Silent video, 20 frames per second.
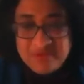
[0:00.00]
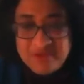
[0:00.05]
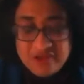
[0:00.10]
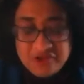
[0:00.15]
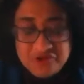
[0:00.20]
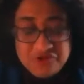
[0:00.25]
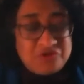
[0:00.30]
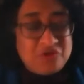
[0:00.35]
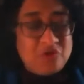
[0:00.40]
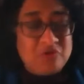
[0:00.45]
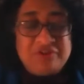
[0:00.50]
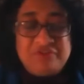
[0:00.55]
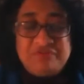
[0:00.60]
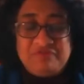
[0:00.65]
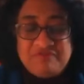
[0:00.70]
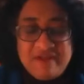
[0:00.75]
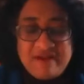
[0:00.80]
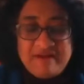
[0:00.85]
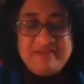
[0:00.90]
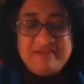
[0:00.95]
You saw this
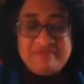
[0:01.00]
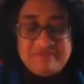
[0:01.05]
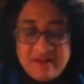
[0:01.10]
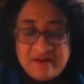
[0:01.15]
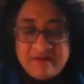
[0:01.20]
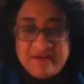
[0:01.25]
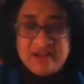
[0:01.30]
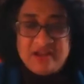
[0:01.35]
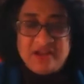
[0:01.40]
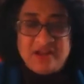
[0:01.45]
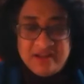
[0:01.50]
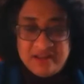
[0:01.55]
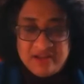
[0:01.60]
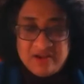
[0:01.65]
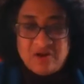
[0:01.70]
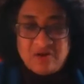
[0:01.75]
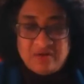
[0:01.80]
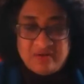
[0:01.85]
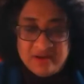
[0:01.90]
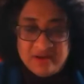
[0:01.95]
very, very early
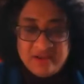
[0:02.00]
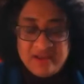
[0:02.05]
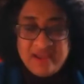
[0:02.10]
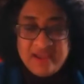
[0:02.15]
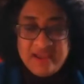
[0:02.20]
on.